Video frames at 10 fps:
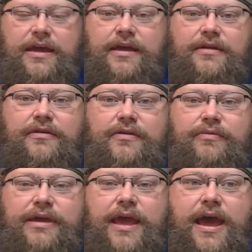and
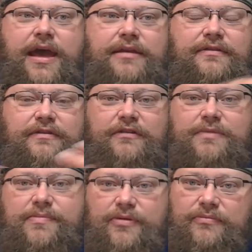we had 6
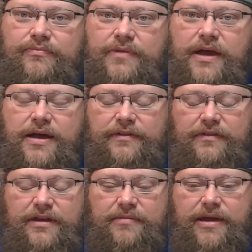people
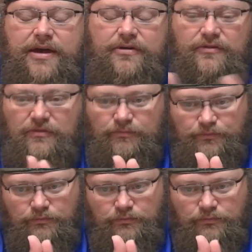sitting at my house,